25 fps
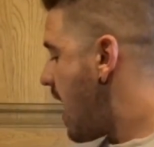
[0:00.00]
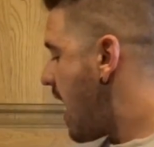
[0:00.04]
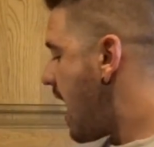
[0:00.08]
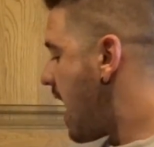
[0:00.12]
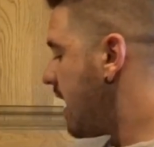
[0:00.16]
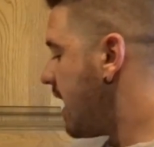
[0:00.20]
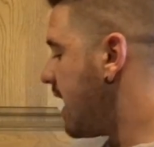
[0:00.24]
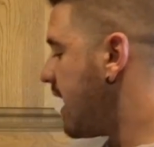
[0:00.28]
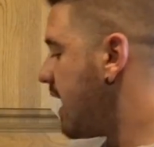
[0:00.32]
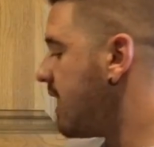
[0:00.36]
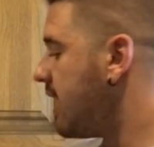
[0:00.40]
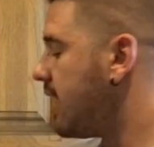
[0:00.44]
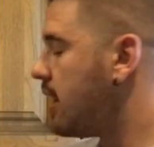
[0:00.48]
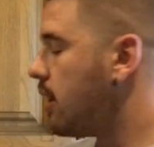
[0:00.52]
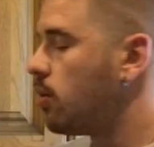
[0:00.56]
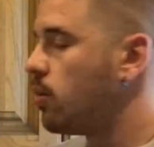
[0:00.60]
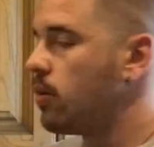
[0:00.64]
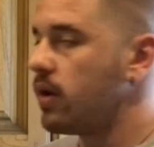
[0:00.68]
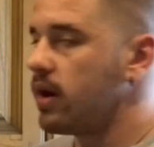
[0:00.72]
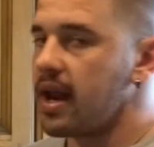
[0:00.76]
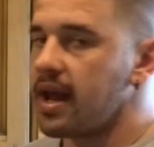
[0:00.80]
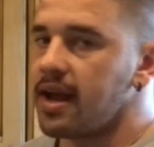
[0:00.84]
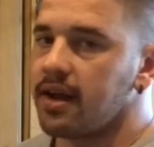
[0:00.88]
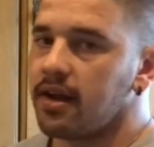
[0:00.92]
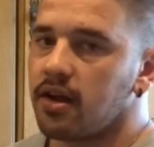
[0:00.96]
And then it
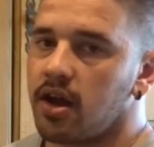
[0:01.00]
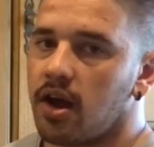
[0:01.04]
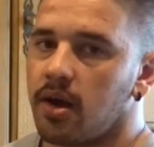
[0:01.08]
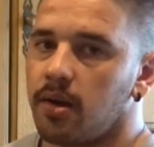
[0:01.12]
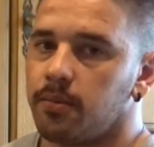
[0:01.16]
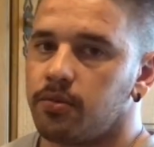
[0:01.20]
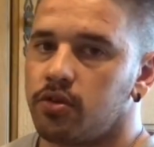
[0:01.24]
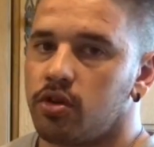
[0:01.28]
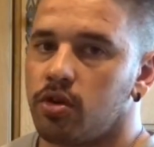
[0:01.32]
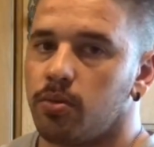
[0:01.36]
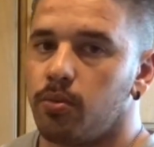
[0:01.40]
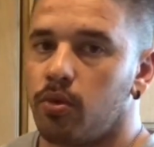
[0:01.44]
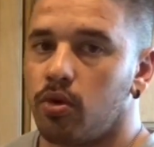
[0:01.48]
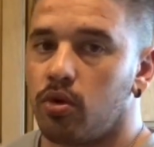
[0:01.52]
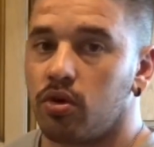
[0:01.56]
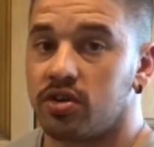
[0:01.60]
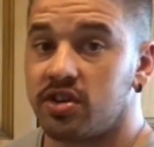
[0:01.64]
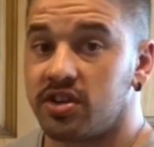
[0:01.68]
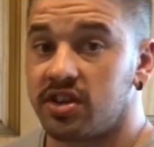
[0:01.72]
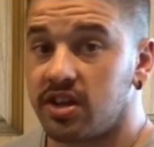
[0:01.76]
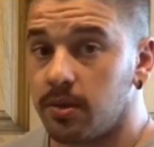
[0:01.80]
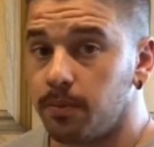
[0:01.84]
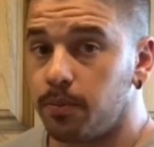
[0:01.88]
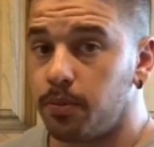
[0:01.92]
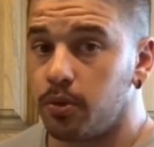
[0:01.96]
will then come to more
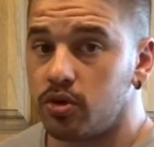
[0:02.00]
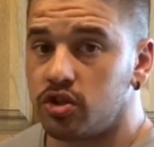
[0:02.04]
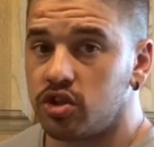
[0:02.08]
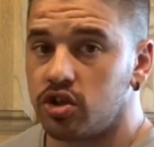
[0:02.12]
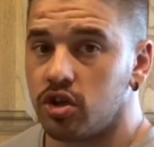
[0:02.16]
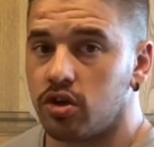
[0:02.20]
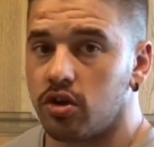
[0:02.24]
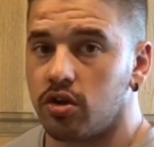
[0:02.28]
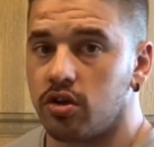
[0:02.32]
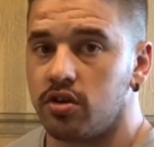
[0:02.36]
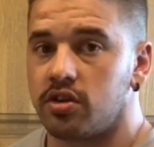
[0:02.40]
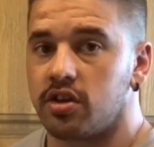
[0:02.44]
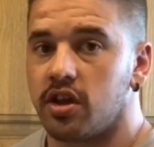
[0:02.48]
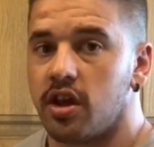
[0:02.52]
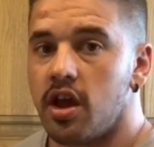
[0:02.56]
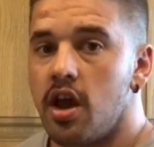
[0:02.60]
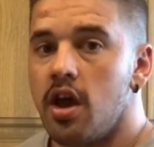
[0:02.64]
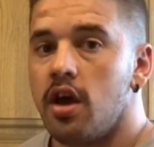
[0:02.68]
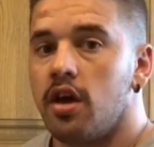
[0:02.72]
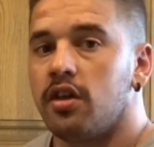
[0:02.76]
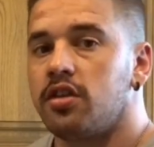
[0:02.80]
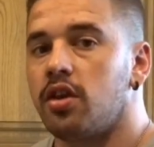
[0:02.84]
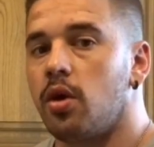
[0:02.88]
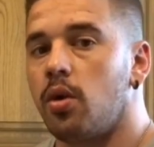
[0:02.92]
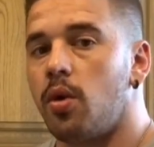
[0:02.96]
simple sugars.
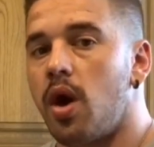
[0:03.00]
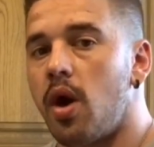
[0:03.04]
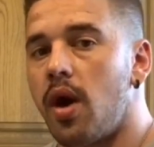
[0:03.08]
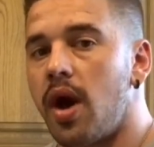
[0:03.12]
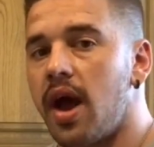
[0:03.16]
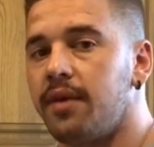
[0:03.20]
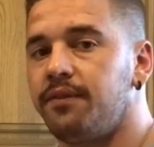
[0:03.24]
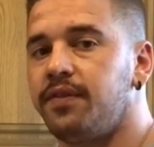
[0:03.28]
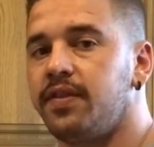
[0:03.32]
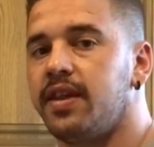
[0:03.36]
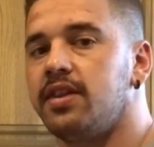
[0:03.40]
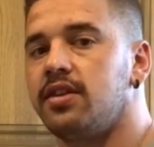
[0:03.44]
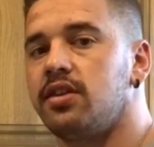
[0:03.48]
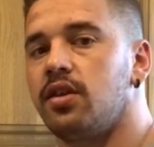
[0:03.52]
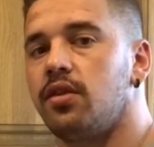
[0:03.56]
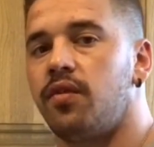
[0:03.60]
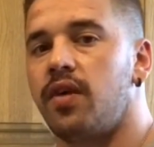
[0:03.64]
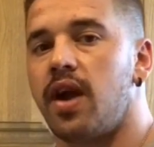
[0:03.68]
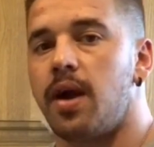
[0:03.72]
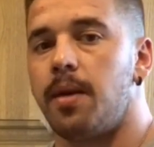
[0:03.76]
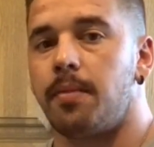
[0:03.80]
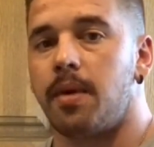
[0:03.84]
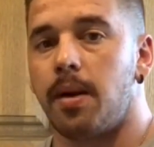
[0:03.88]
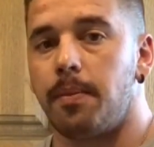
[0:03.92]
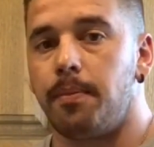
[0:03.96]
So I'll have this
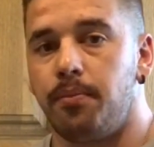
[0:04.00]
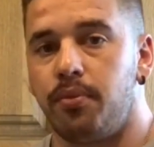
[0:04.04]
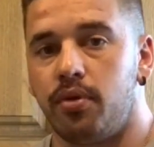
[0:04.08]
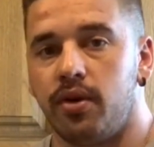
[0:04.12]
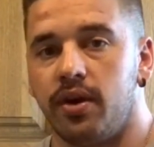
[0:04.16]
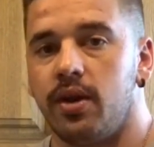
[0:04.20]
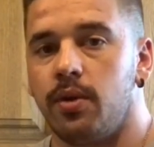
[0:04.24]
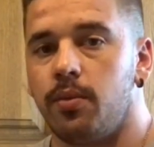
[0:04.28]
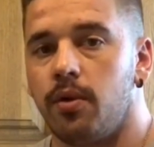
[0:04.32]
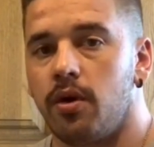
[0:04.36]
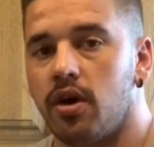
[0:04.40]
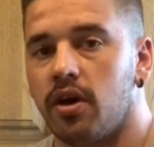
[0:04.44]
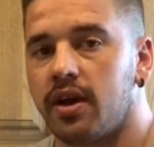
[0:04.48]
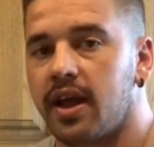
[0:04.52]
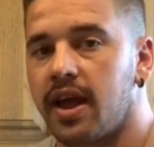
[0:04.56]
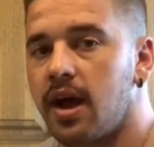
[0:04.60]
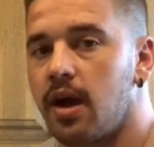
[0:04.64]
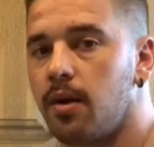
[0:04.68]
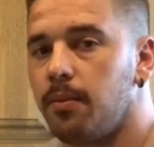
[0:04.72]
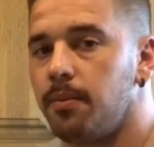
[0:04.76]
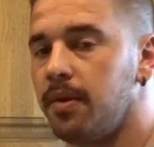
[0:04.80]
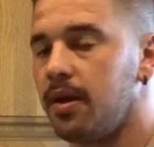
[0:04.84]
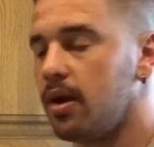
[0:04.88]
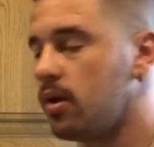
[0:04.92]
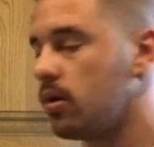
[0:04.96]
around my
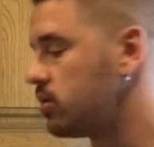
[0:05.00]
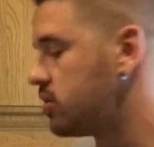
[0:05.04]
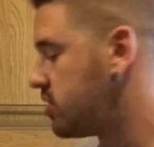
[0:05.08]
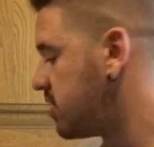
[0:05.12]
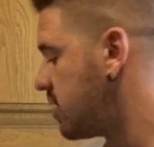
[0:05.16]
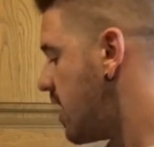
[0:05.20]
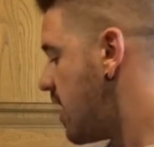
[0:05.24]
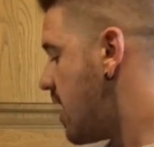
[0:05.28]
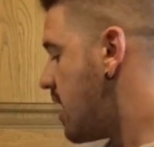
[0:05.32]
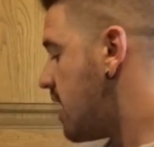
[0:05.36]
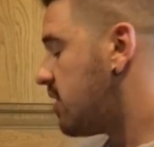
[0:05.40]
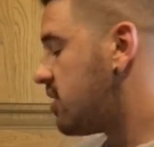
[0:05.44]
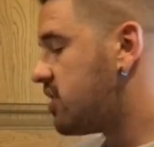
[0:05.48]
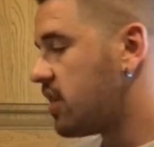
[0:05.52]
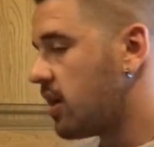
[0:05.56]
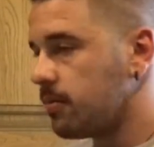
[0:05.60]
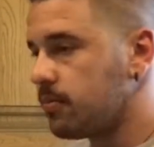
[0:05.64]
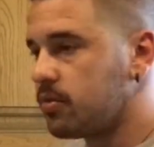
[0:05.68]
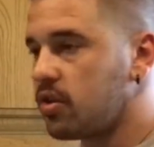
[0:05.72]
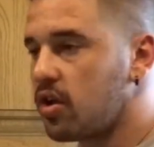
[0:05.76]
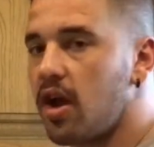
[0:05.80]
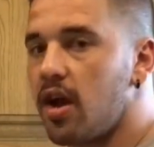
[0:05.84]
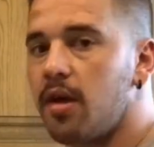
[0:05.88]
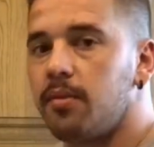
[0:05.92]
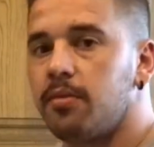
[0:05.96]
pre-workout meals,
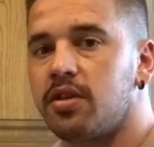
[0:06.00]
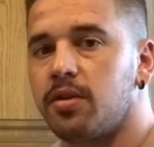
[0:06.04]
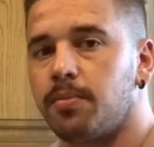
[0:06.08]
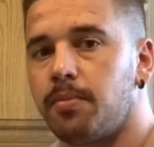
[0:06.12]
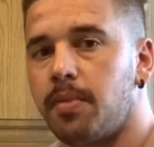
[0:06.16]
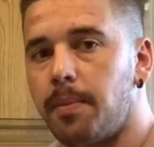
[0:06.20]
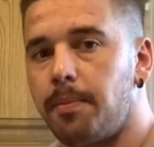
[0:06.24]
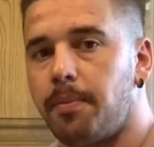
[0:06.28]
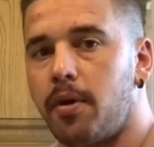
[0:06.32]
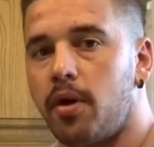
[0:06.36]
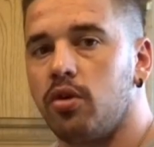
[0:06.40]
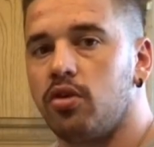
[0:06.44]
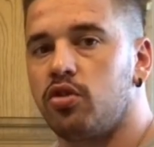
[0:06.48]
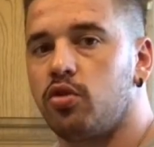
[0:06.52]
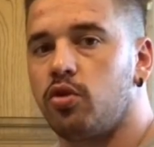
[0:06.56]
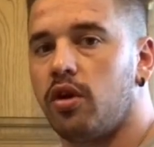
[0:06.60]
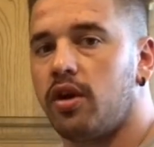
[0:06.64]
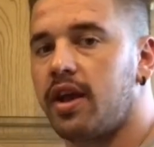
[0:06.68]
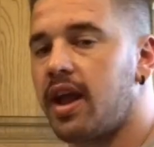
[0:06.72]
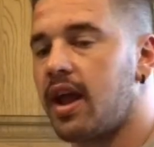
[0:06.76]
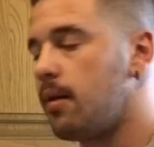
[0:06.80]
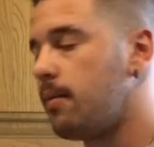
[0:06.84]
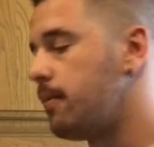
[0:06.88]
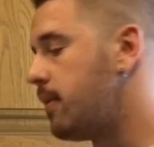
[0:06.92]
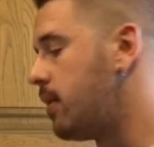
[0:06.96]
sometimes my
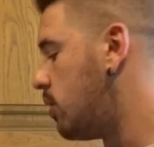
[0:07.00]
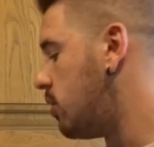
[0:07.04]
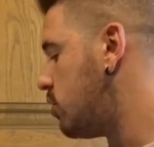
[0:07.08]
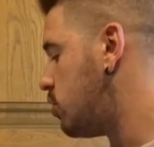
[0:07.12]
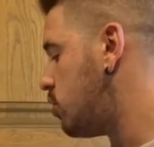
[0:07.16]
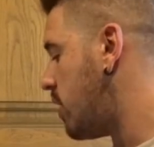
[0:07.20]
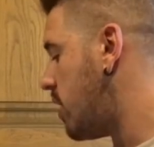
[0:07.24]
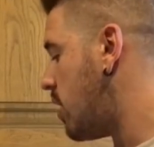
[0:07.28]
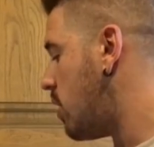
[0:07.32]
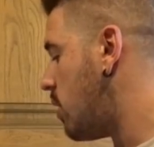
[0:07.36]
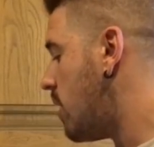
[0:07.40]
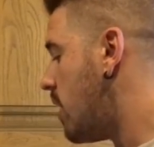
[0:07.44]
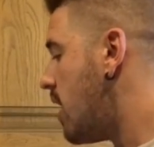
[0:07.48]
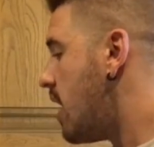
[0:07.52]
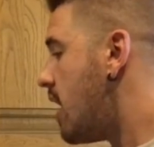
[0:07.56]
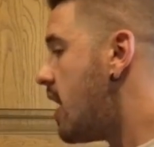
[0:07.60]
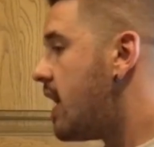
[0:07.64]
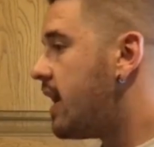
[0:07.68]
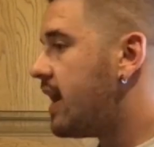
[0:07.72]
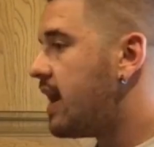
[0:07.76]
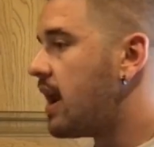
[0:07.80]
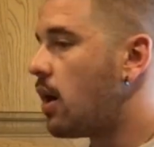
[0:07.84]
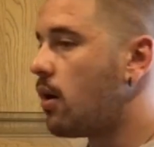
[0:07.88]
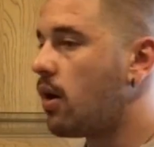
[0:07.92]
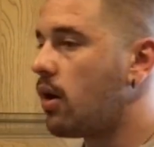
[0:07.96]
post-workout meal as well.
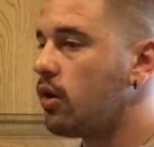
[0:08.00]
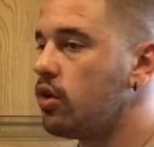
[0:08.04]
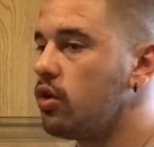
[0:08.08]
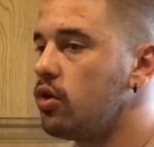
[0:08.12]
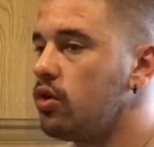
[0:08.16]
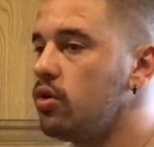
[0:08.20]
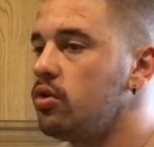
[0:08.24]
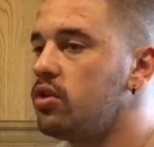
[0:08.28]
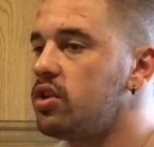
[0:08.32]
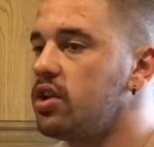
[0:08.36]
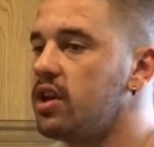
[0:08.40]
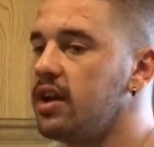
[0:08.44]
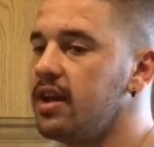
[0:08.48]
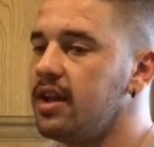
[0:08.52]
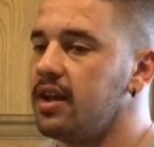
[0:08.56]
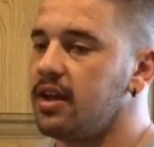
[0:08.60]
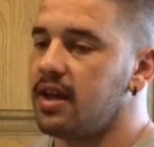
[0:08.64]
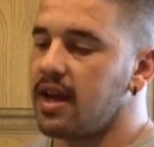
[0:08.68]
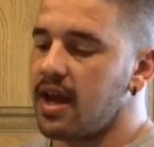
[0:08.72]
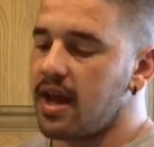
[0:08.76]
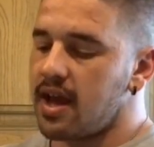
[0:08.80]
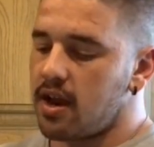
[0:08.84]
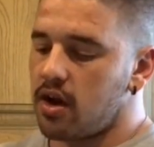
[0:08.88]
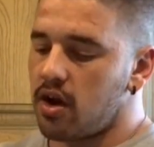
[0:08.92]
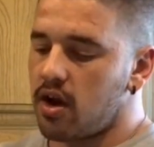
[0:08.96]
Now, I usually
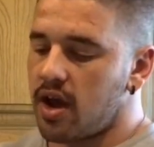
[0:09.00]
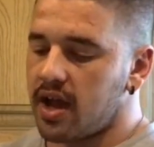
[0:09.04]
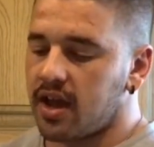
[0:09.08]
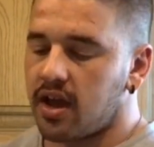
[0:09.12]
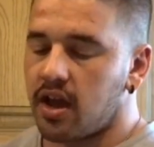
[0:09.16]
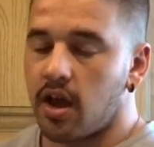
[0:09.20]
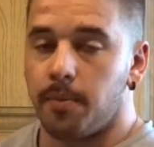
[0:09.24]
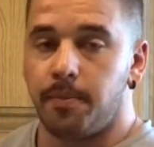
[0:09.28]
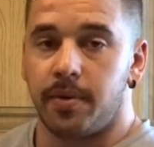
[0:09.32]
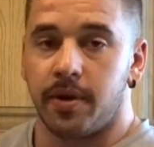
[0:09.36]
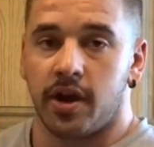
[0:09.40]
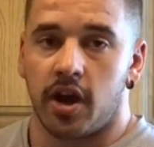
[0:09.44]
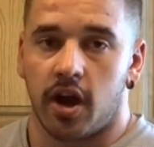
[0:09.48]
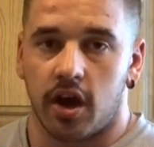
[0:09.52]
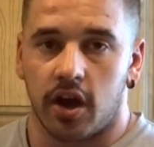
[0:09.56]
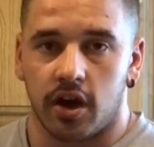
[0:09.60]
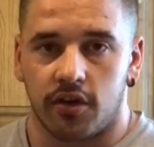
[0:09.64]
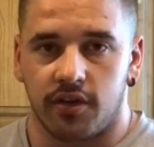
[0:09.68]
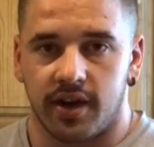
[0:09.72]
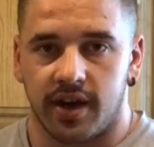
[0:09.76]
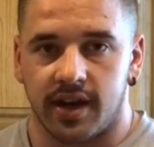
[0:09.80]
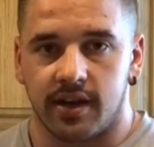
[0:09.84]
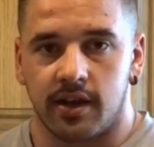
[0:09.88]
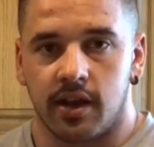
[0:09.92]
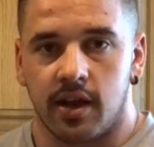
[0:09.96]
get like a
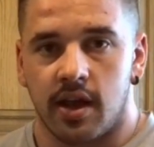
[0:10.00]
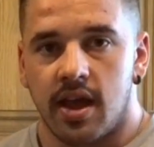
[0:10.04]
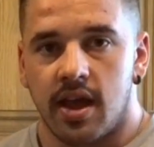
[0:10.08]
banana